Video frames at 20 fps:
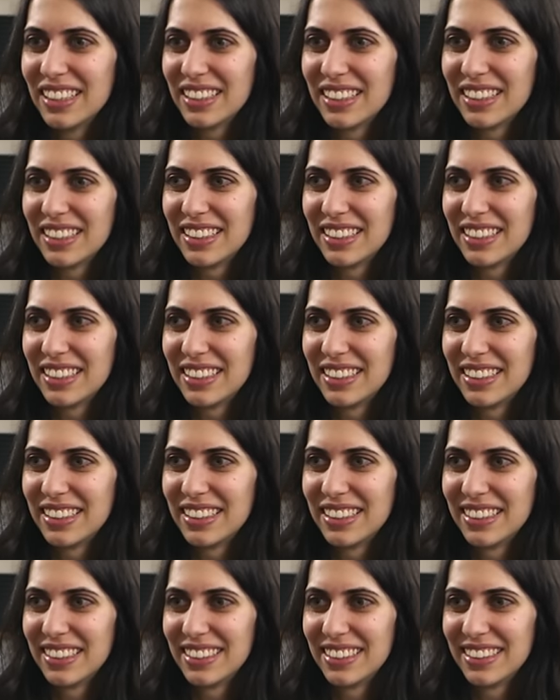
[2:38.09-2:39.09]

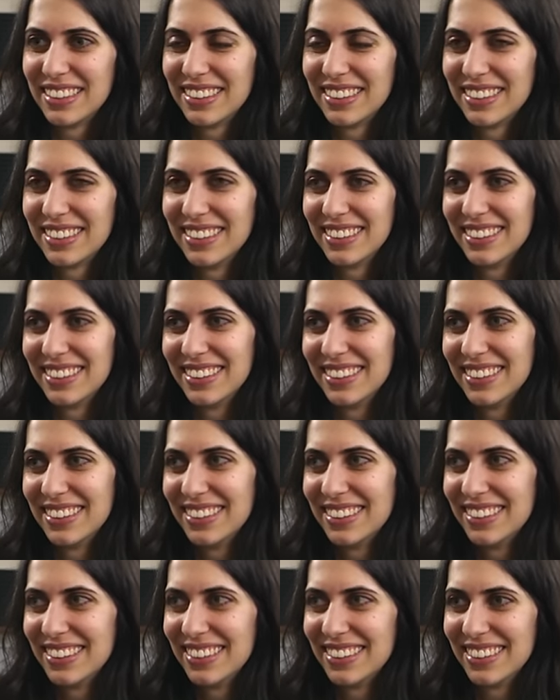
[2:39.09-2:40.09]

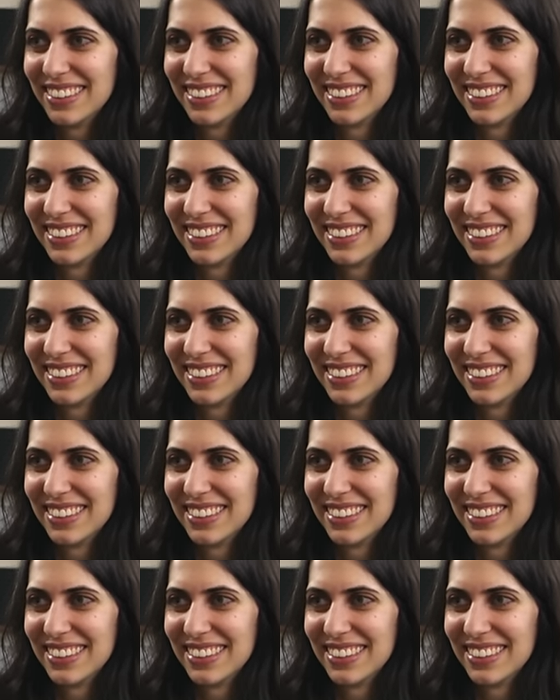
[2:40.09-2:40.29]
(silent)